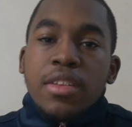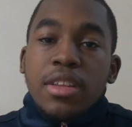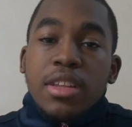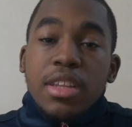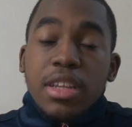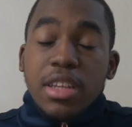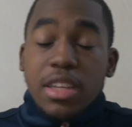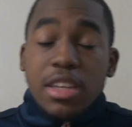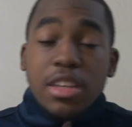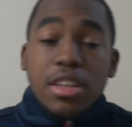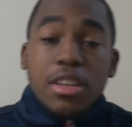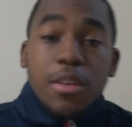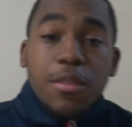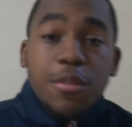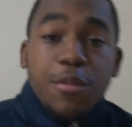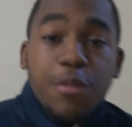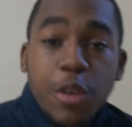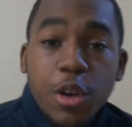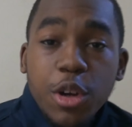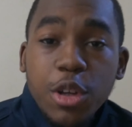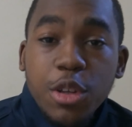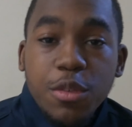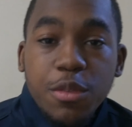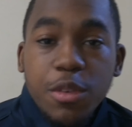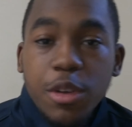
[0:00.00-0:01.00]
This is the
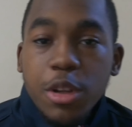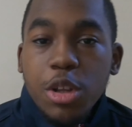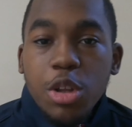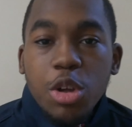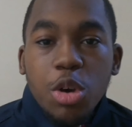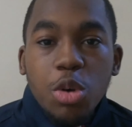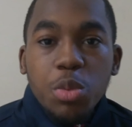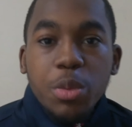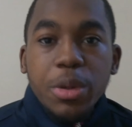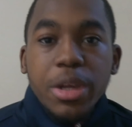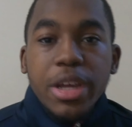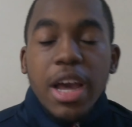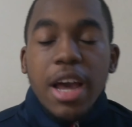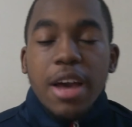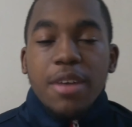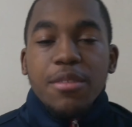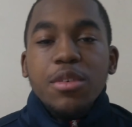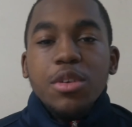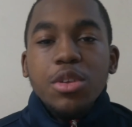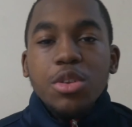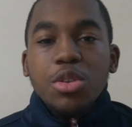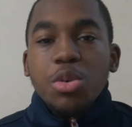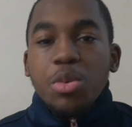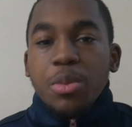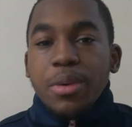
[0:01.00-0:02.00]
first video we
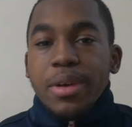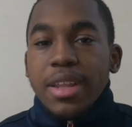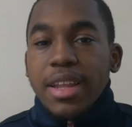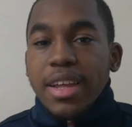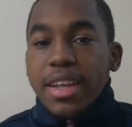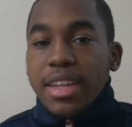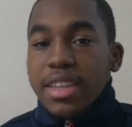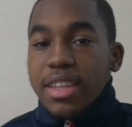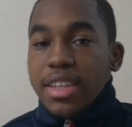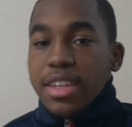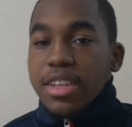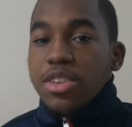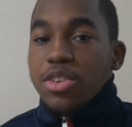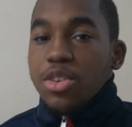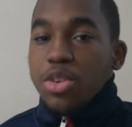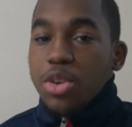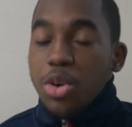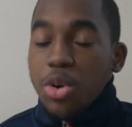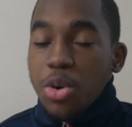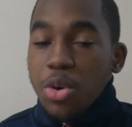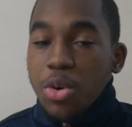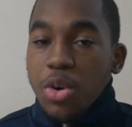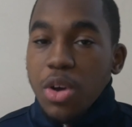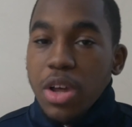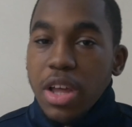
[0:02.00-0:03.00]
ever doing like this,
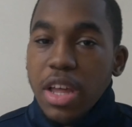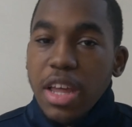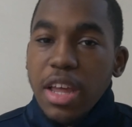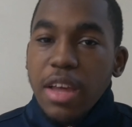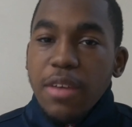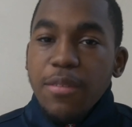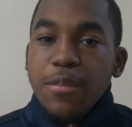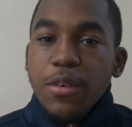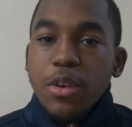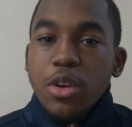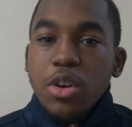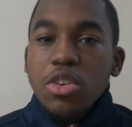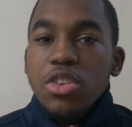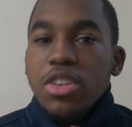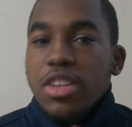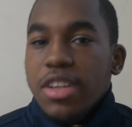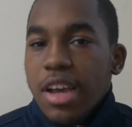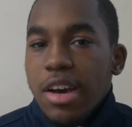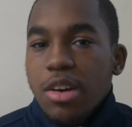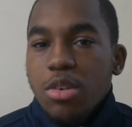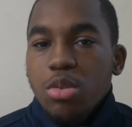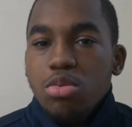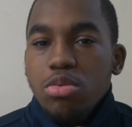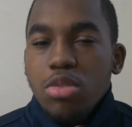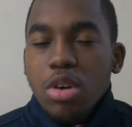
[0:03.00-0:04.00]
so for those of
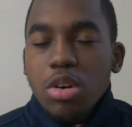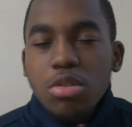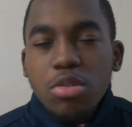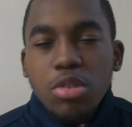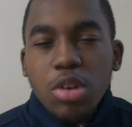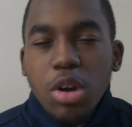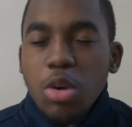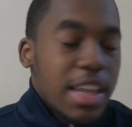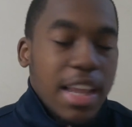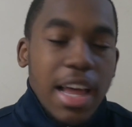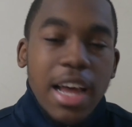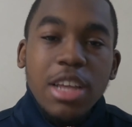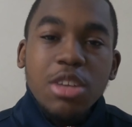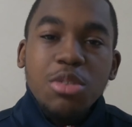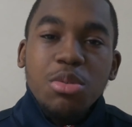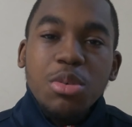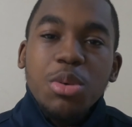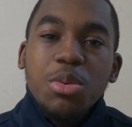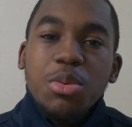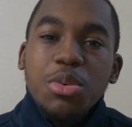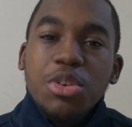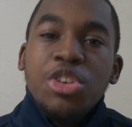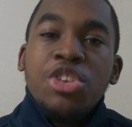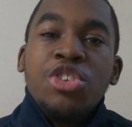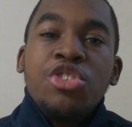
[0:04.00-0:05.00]
y'all who don't know, last
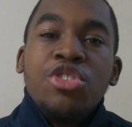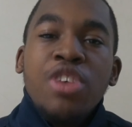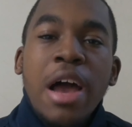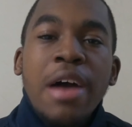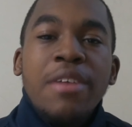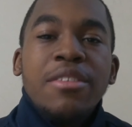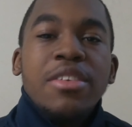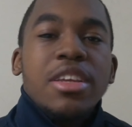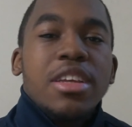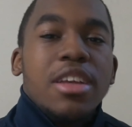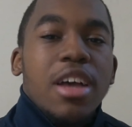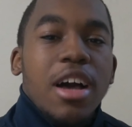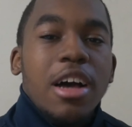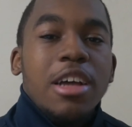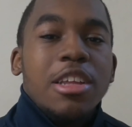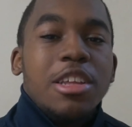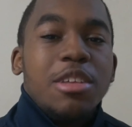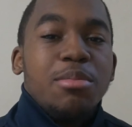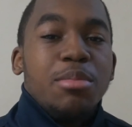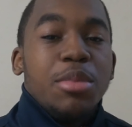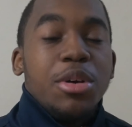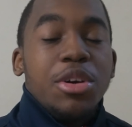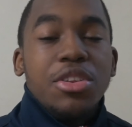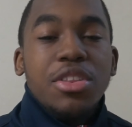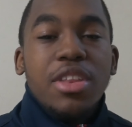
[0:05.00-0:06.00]
week was Travis
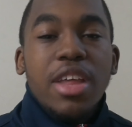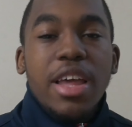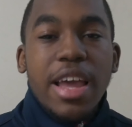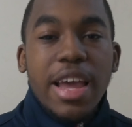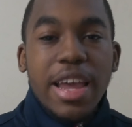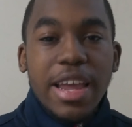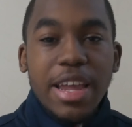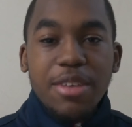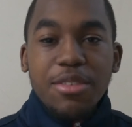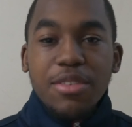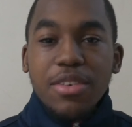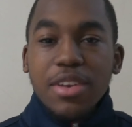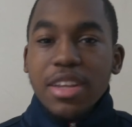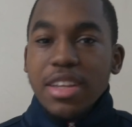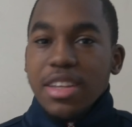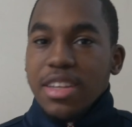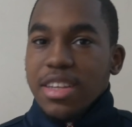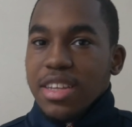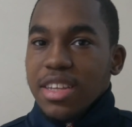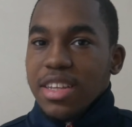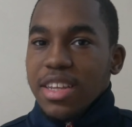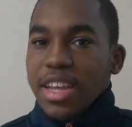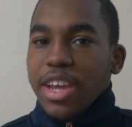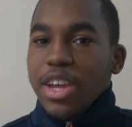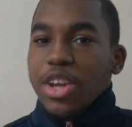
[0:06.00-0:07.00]
Scott's birthday and he released
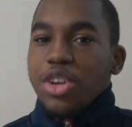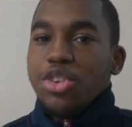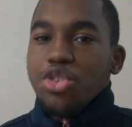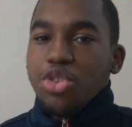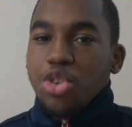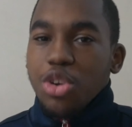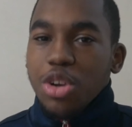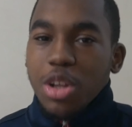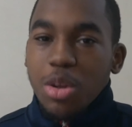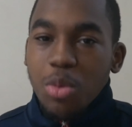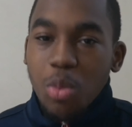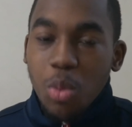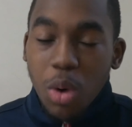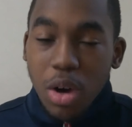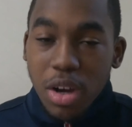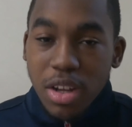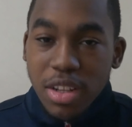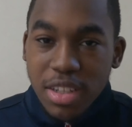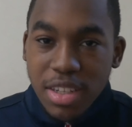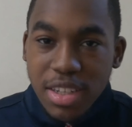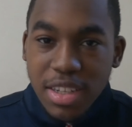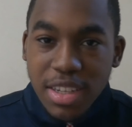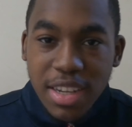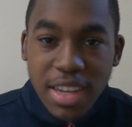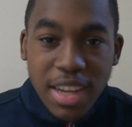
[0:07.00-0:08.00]
his Air Jordan
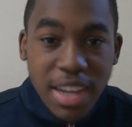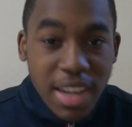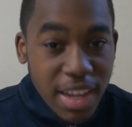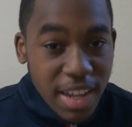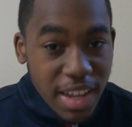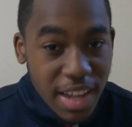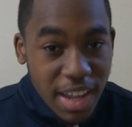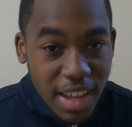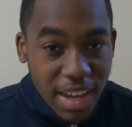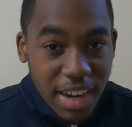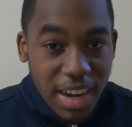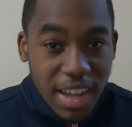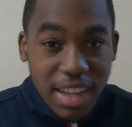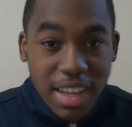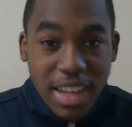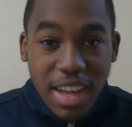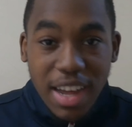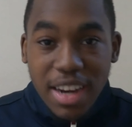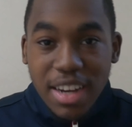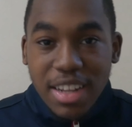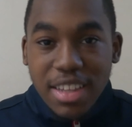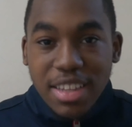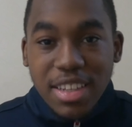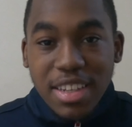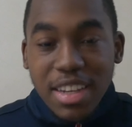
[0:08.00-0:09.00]
1s. And I
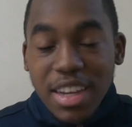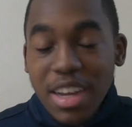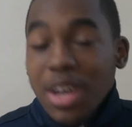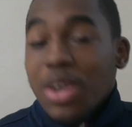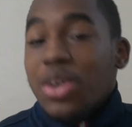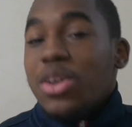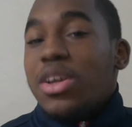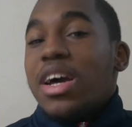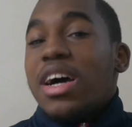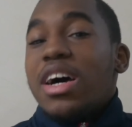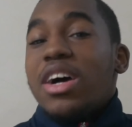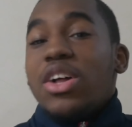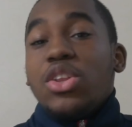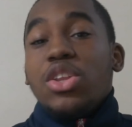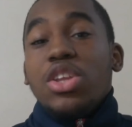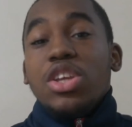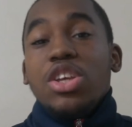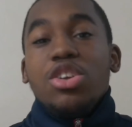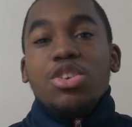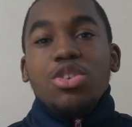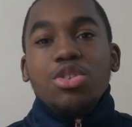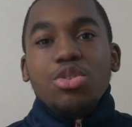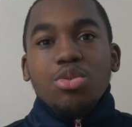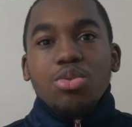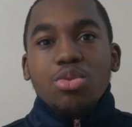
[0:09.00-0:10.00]
gotta tell y'all,
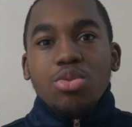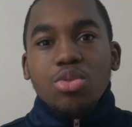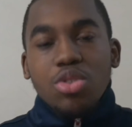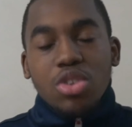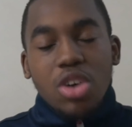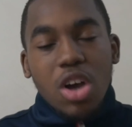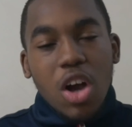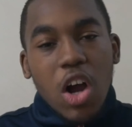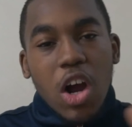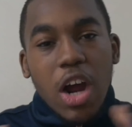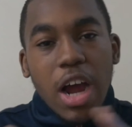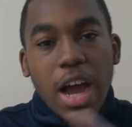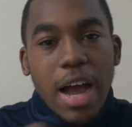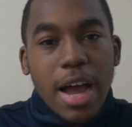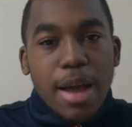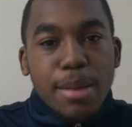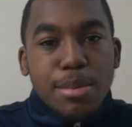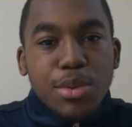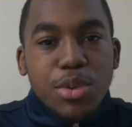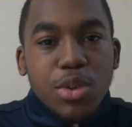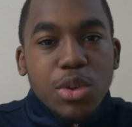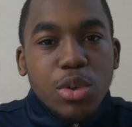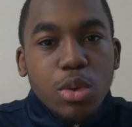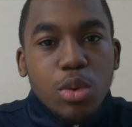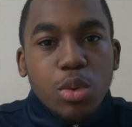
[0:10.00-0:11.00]
these shoes are
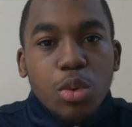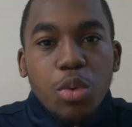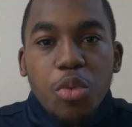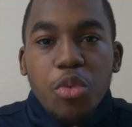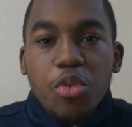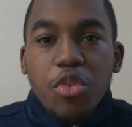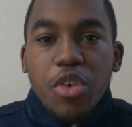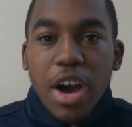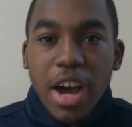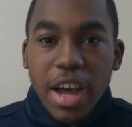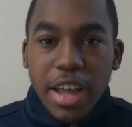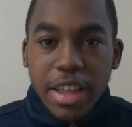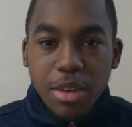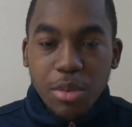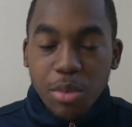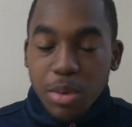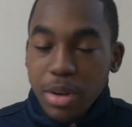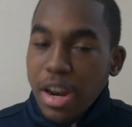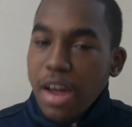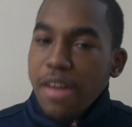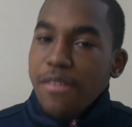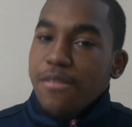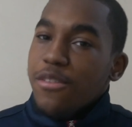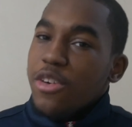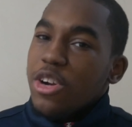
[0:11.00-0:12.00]
absolute fire.
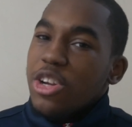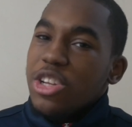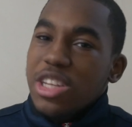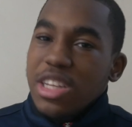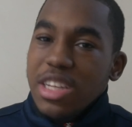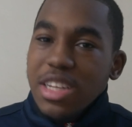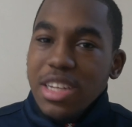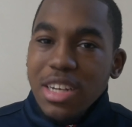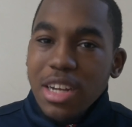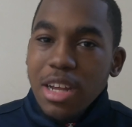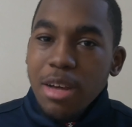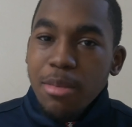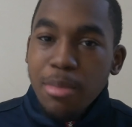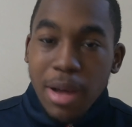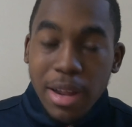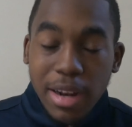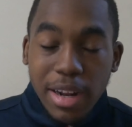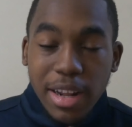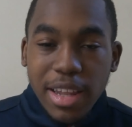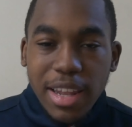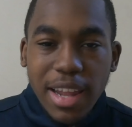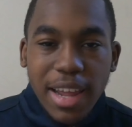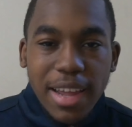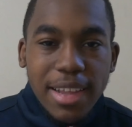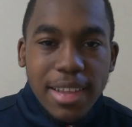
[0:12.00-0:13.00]
When I first seen them, I
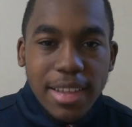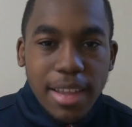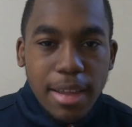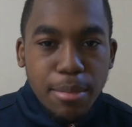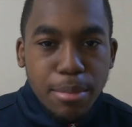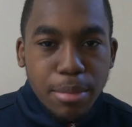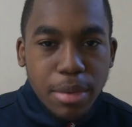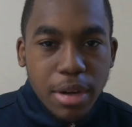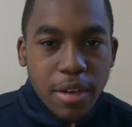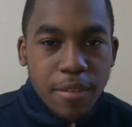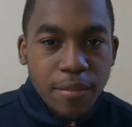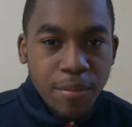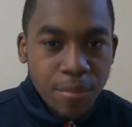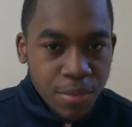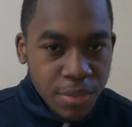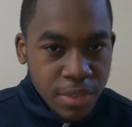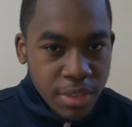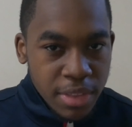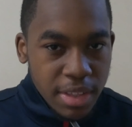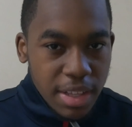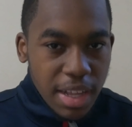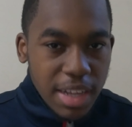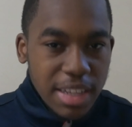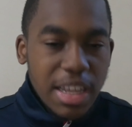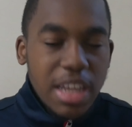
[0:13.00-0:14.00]
didn't like them, but
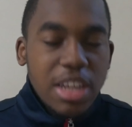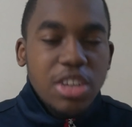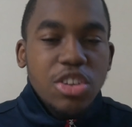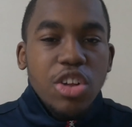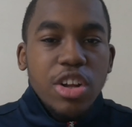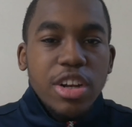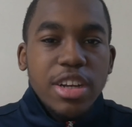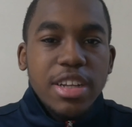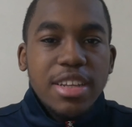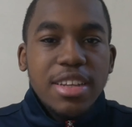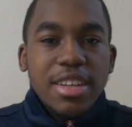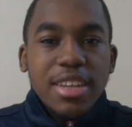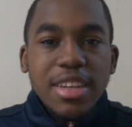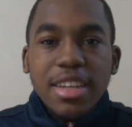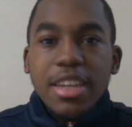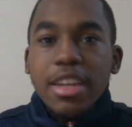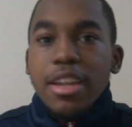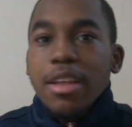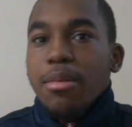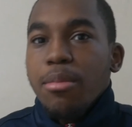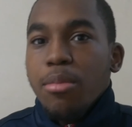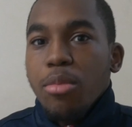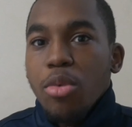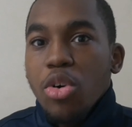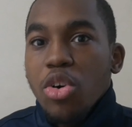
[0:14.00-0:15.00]
as I started seeing
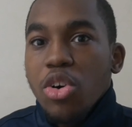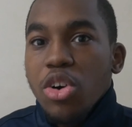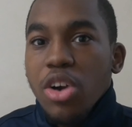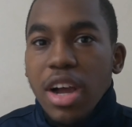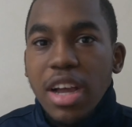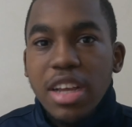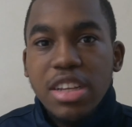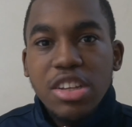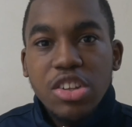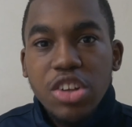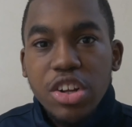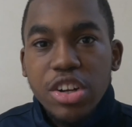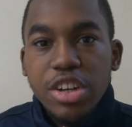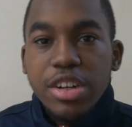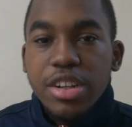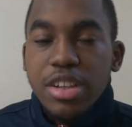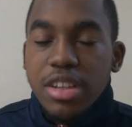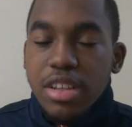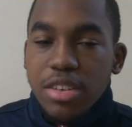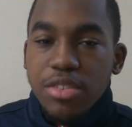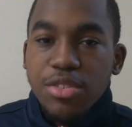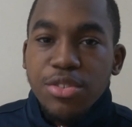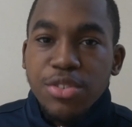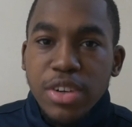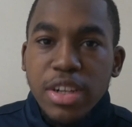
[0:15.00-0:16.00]
them more, I started
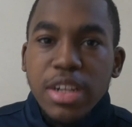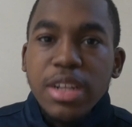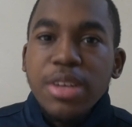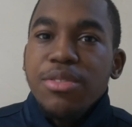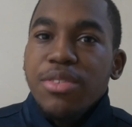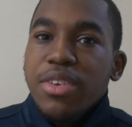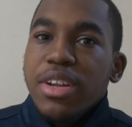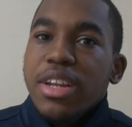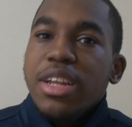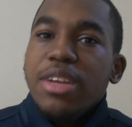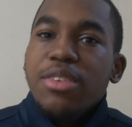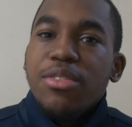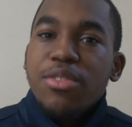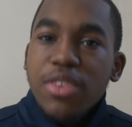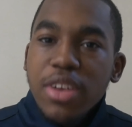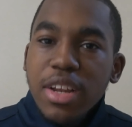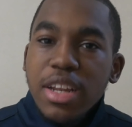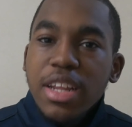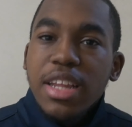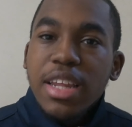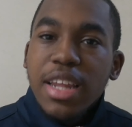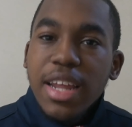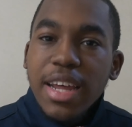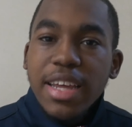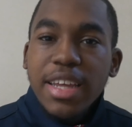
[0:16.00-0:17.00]
to
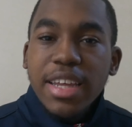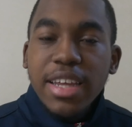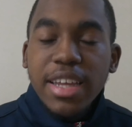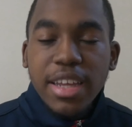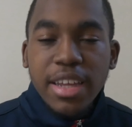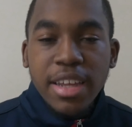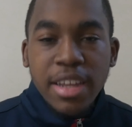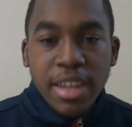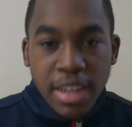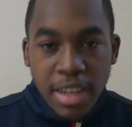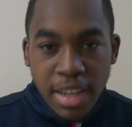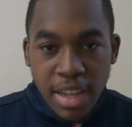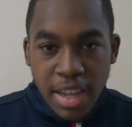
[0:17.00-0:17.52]
really like it.